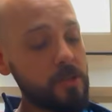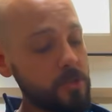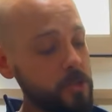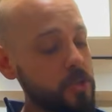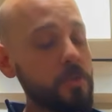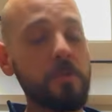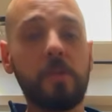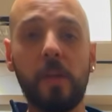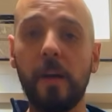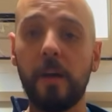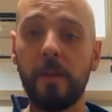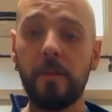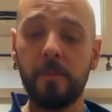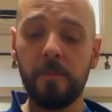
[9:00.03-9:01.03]
shoot the
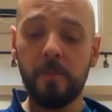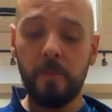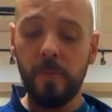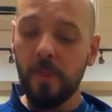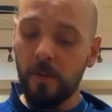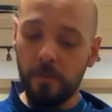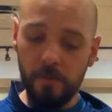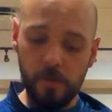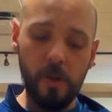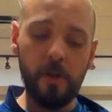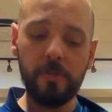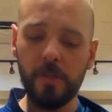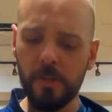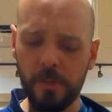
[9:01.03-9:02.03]
gun,
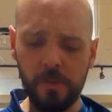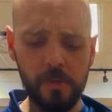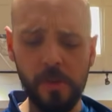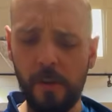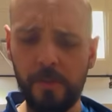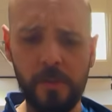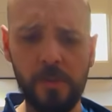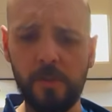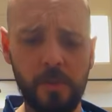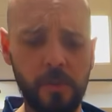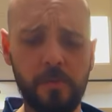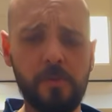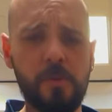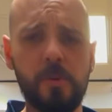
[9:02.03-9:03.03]
soft shooting,
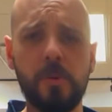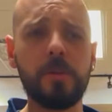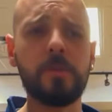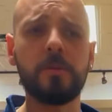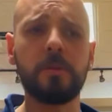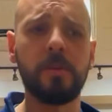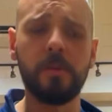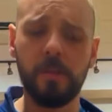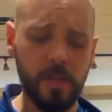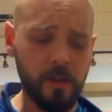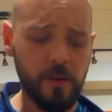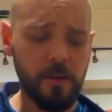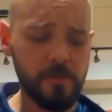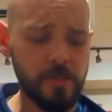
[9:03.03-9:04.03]
of course. The
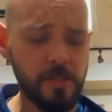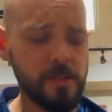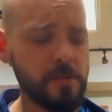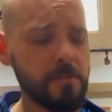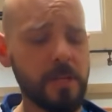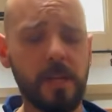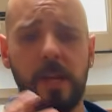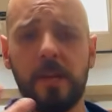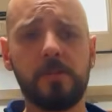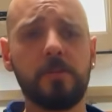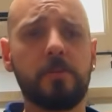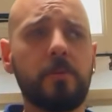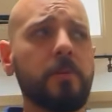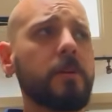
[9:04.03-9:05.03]
kickoff system, the
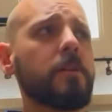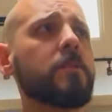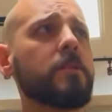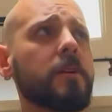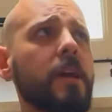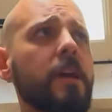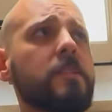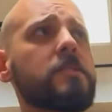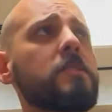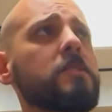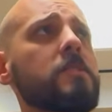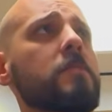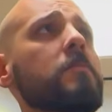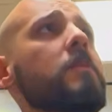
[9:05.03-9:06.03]
gas
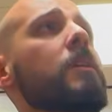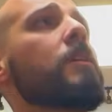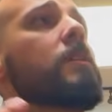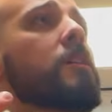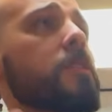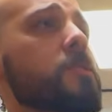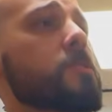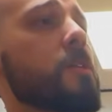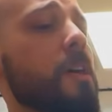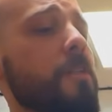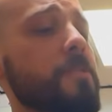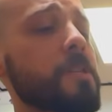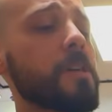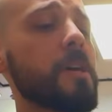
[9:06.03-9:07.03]
system is
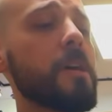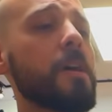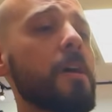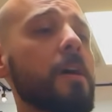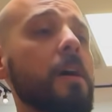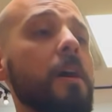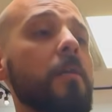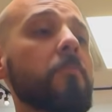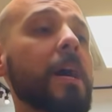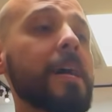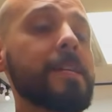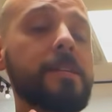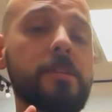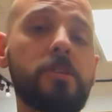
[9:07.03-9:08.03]
soft.
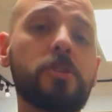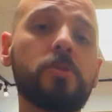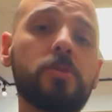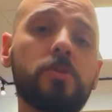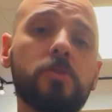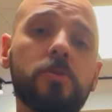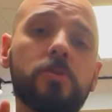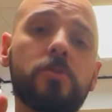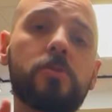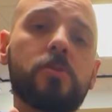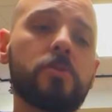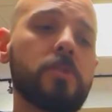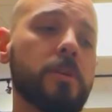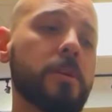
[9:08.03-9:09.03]
I did shoot
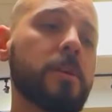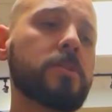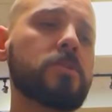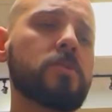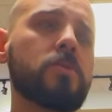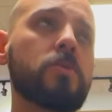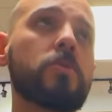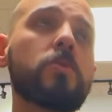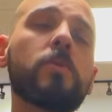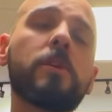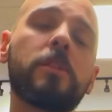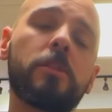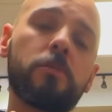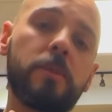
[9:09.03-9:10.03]
2
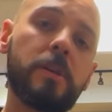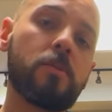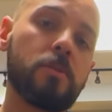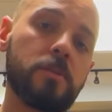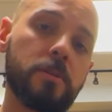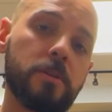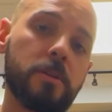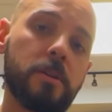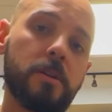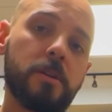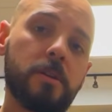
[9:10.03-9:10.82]
3/4,